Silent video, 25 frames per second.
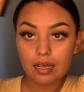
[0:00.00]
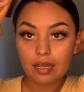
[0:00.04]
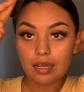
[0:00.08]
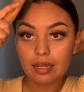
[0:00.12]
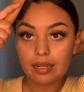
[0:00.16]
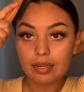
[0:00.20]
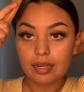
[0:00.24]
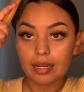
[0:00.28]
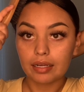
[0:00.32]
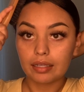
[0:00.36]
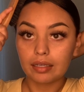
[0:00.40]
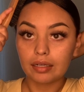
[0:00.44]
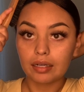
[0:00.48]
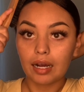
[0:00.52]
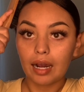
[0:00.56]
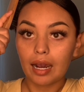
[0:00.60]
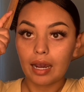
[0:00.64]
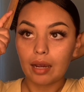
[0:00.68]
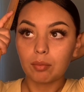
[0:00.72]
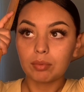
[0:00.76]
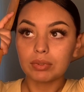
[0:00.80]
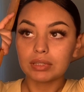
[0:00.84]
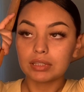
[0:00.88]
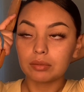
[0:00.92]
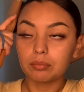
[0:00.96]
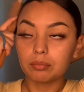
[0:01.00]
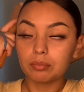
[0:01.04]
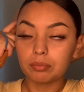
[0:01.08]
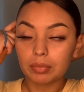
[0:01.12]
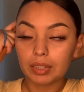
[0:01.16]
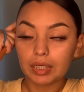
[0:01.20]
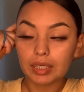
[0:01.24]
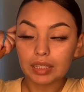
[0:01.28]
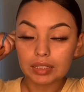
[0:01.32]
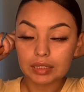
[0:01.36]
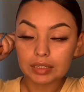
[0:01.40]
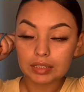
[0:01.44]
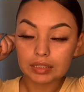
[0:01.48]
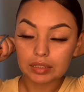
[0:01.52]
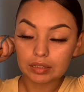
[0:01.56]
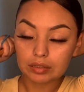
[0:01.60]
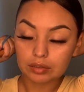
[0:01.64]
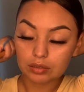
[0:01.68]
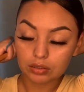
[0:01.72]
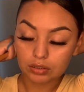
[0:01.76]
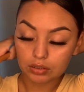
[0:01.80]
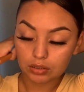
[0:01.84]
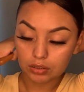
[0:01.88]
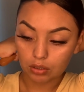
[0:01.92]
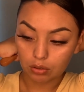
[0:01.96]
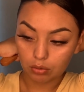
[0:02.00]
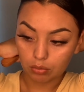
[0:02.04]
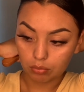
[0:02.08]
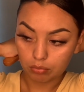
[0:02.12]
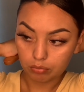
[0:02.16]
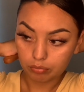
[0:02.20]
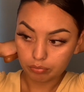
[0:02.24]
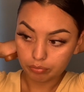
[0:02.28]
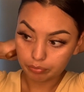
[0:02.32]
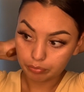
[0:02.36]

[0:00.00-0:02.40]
the guy wasn't being so